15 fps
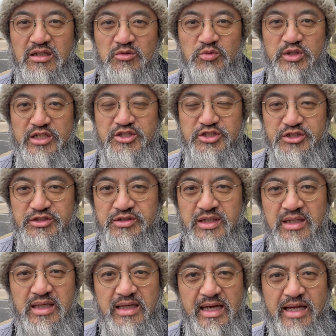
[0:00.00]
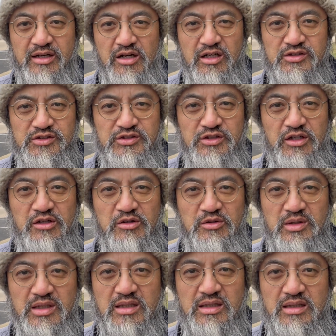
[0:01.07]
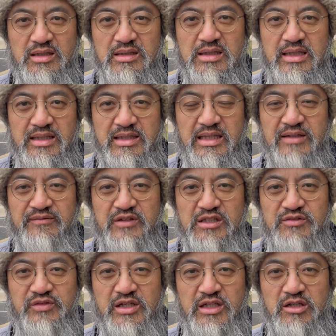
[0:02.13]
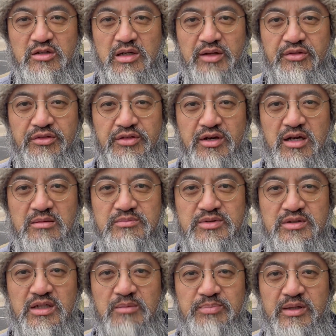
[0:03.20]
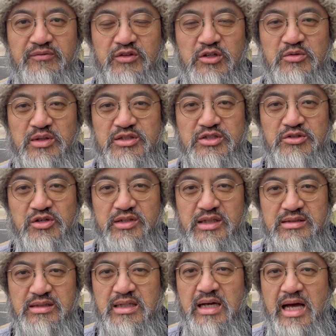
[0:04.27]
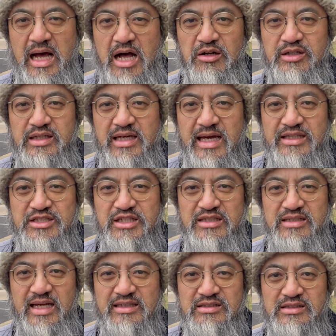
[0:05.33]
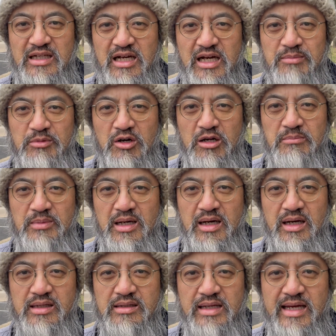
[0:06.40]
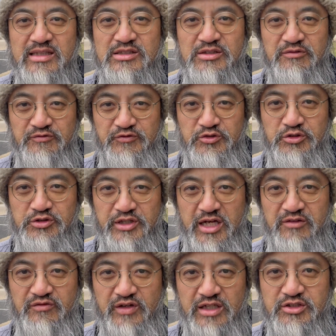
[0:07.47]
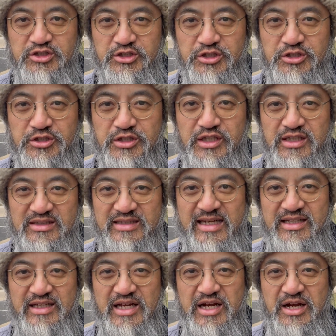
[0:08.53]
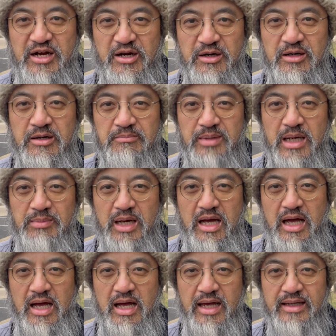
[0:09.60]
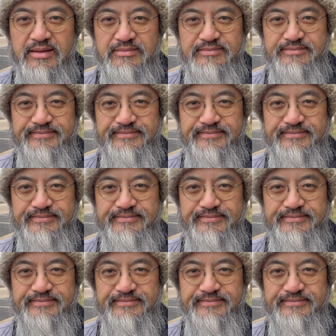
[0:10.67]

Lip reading: region. And also give this video a thumbs up if you enjoyed it. I'll catch you next time on my next food adventure. Take care. Bye-bye.